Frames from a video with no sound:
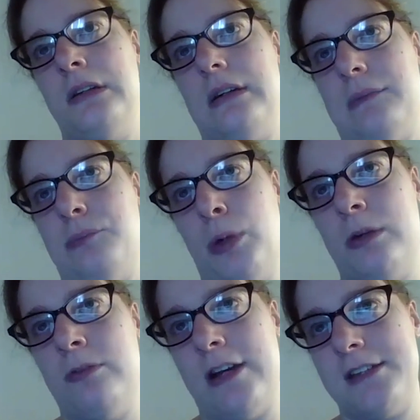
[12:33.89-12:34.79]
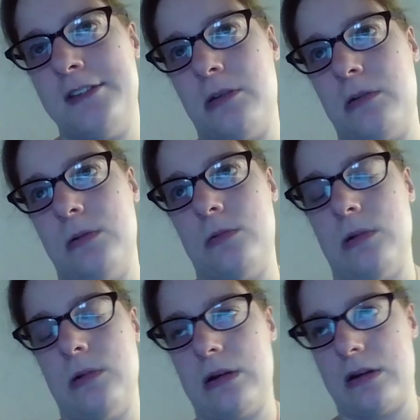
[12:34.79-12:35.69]
a professor
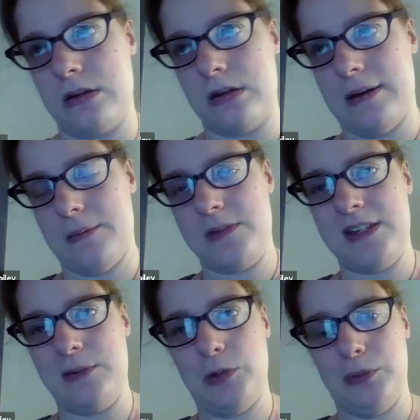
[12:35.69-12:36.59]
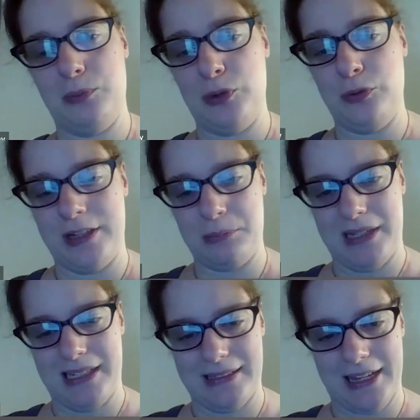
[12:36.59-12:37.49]
or um, someone moving
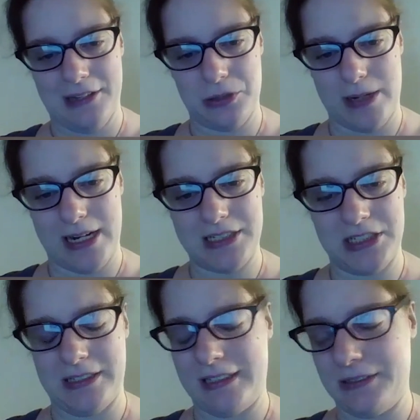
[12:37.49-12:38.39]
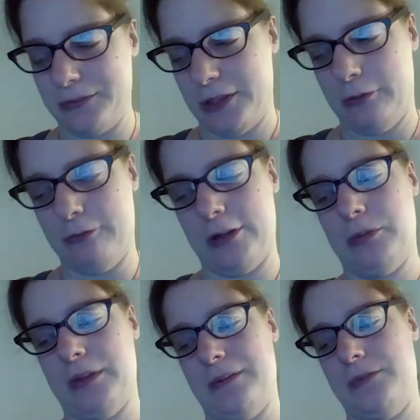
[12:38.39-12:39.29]
me in that direction, I don't know if I
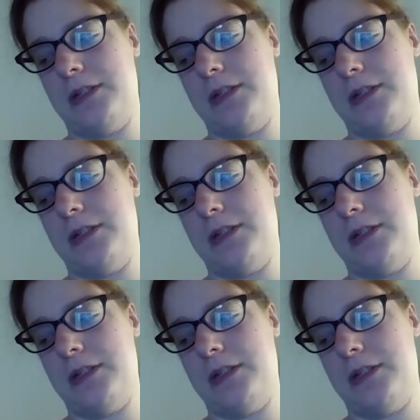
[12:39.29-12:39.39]
would have